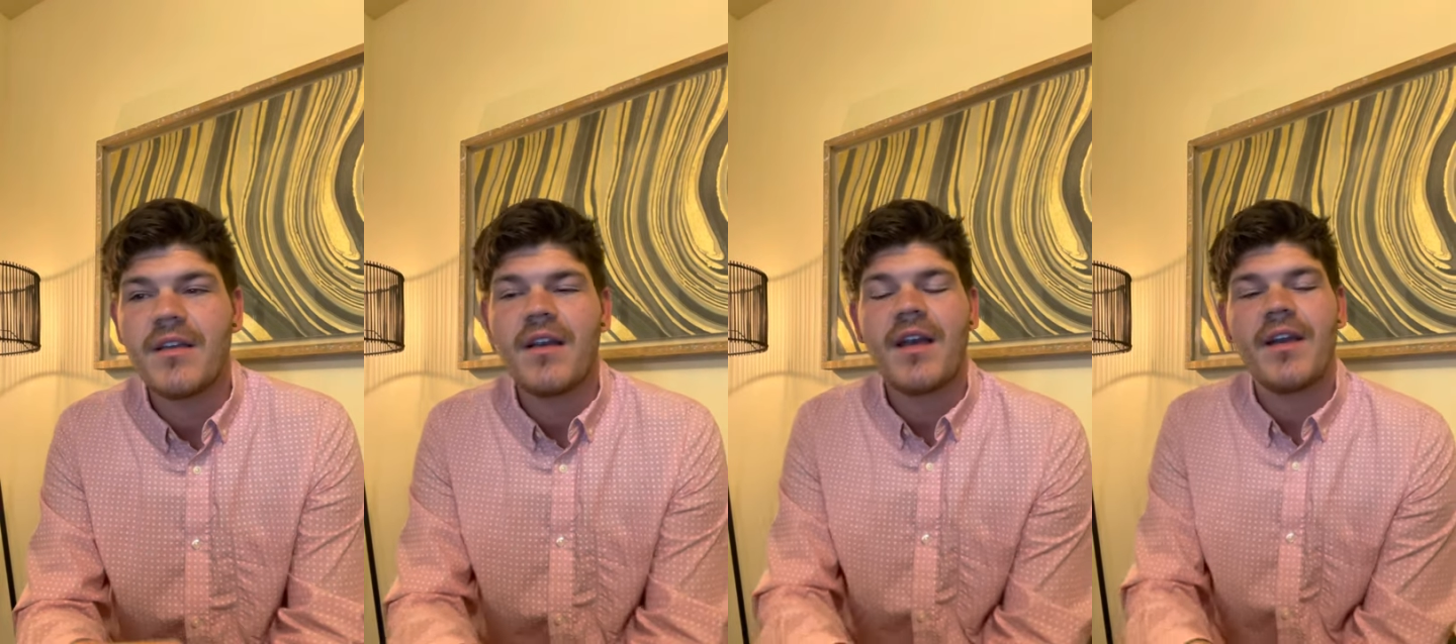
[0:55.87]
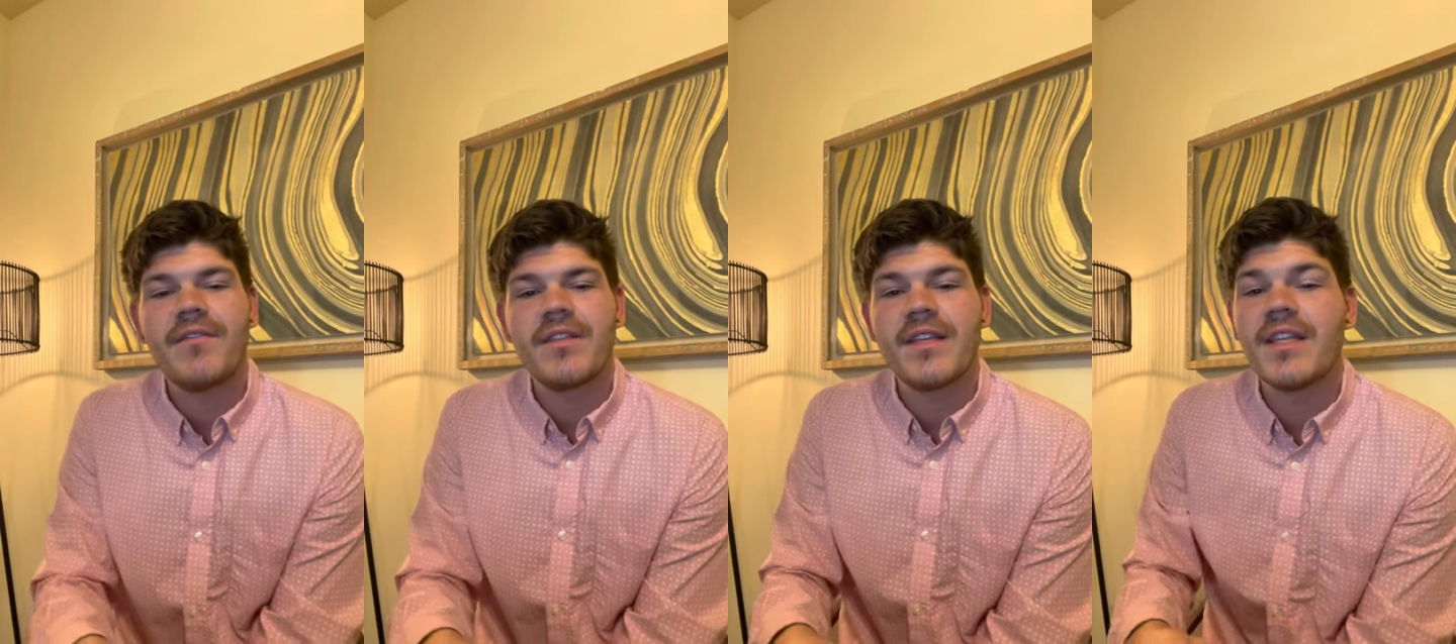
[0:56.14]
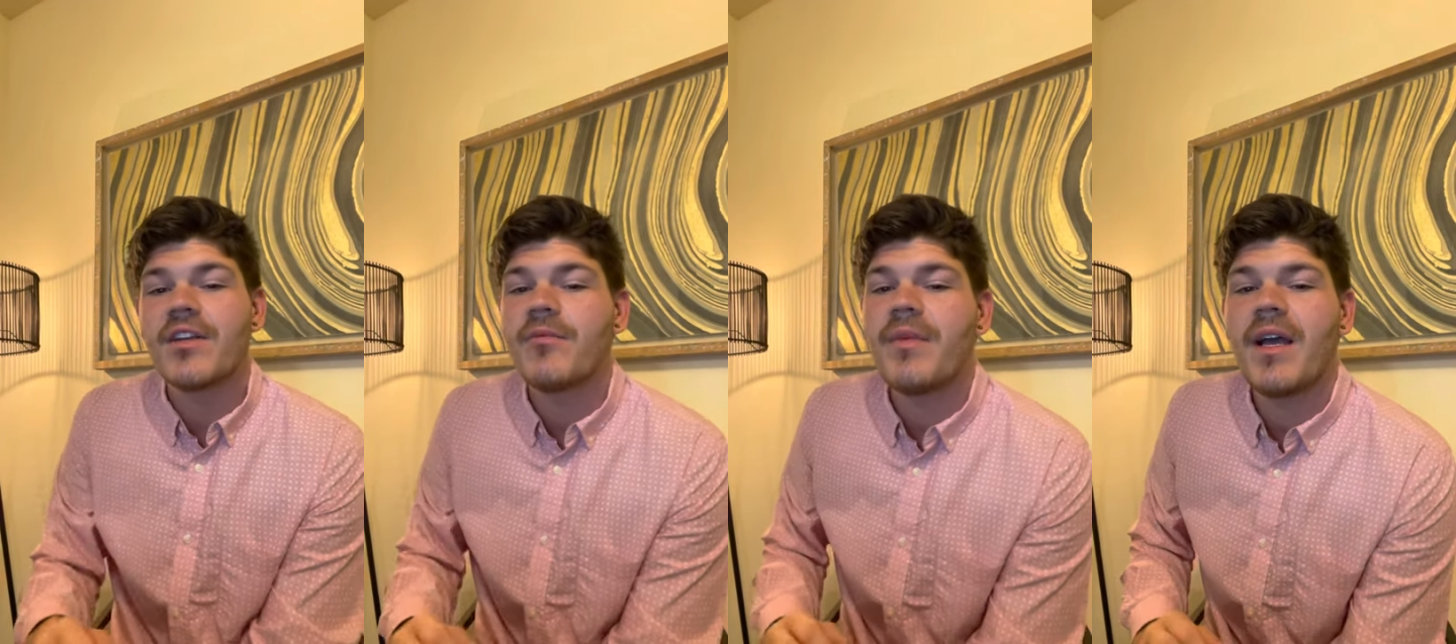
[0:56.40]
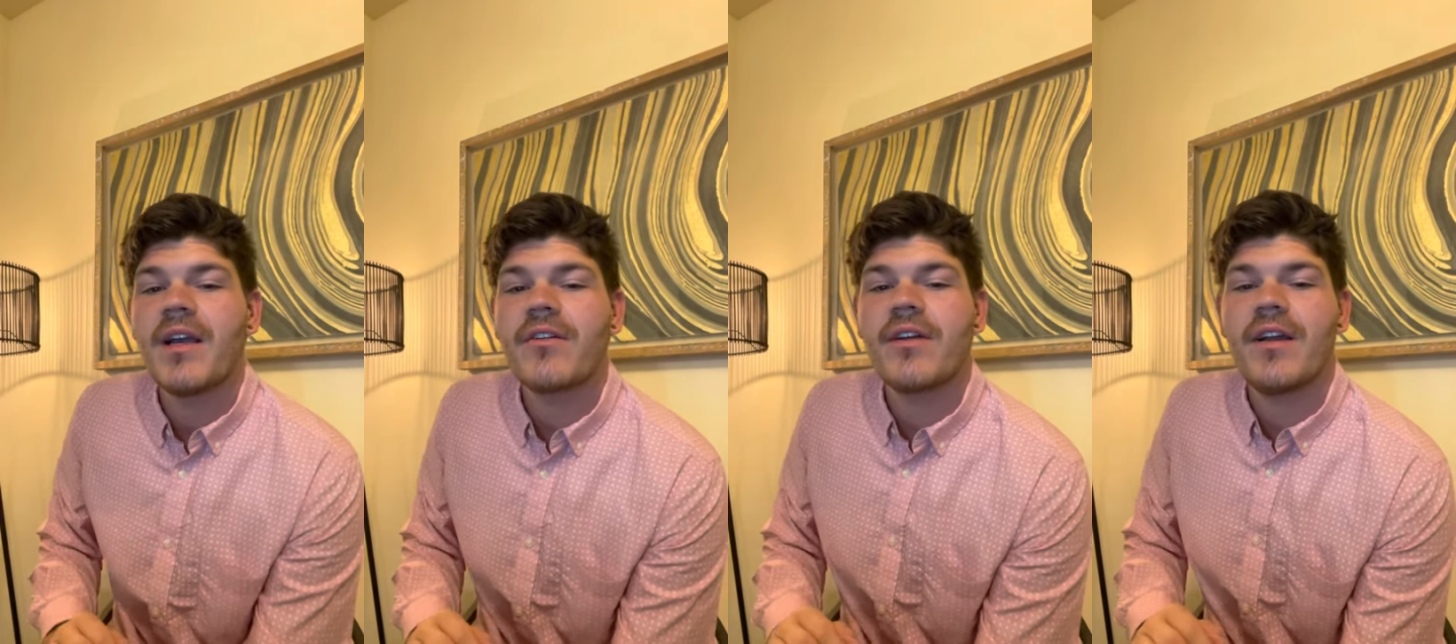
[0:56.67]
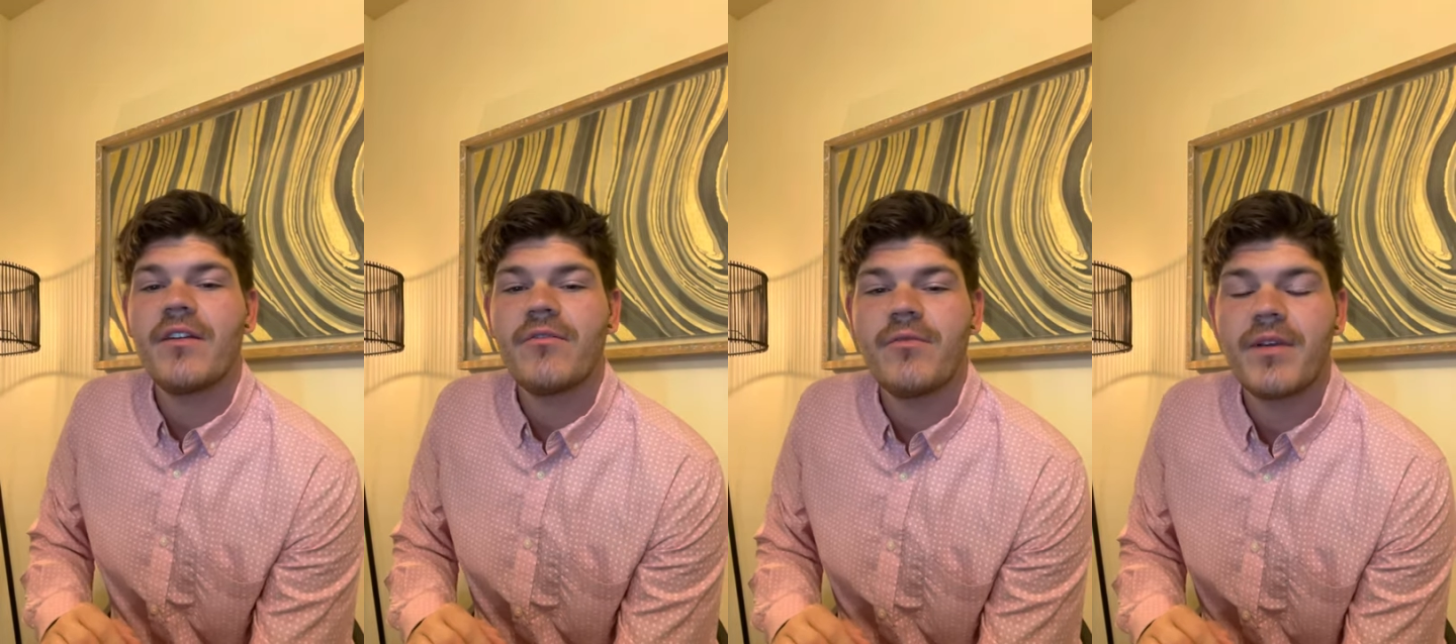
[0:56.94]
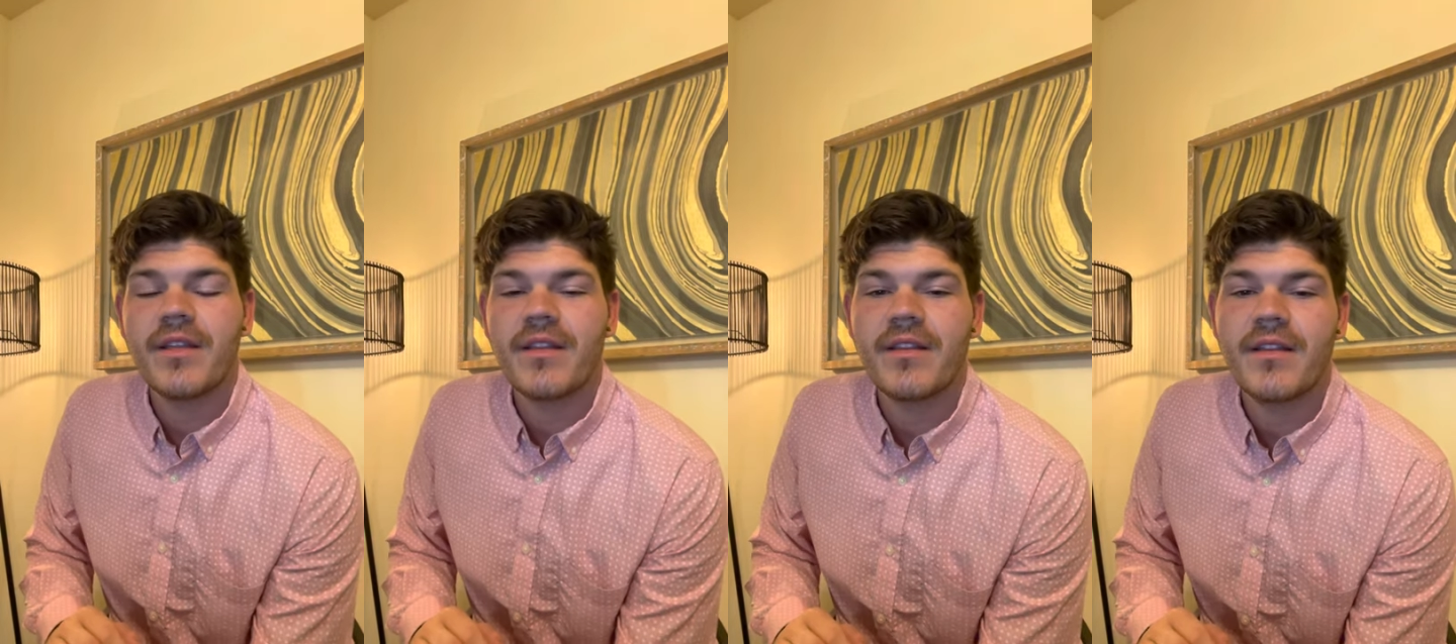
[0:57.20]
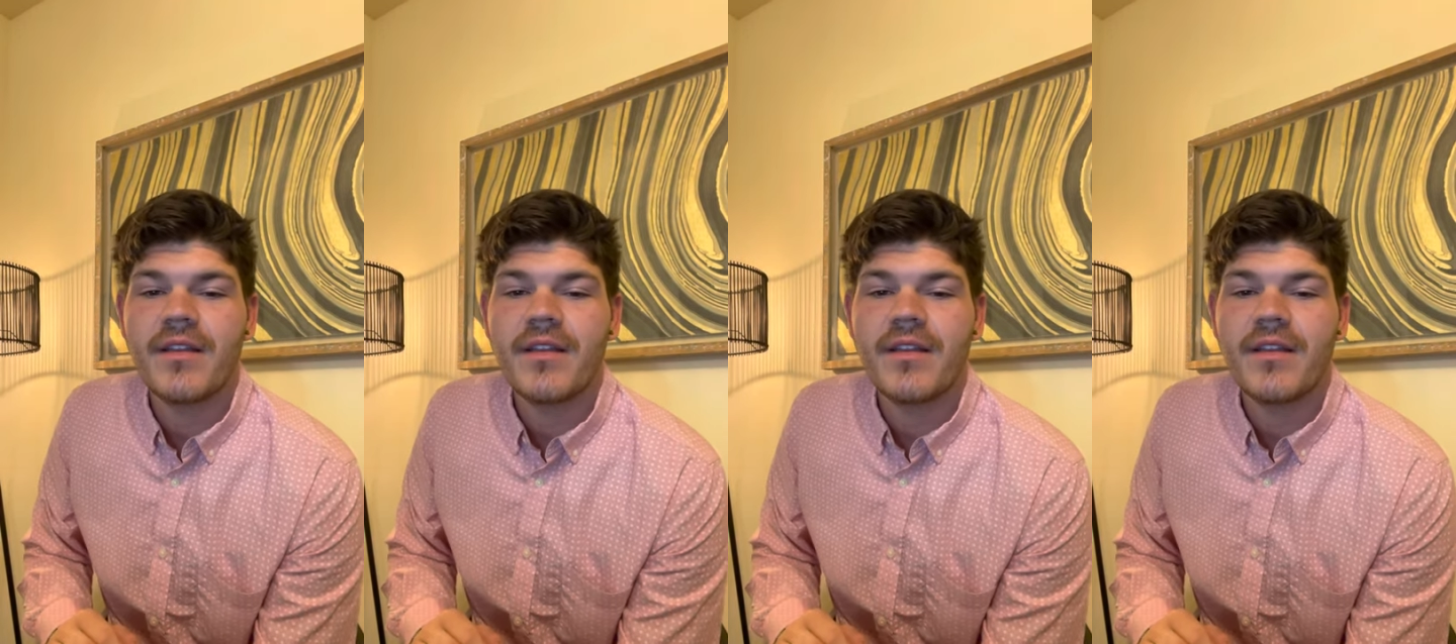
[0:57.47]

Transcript: I have a little background with